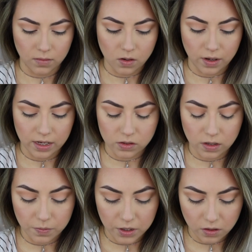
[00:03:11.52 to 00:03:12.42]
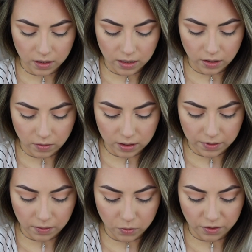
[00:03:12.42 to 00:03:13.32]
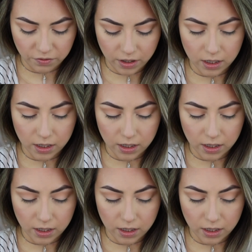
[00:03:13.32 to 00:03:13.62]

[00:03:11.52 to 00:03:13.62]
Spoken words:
Okay, so now I'm going to go ahead and grab the Morphe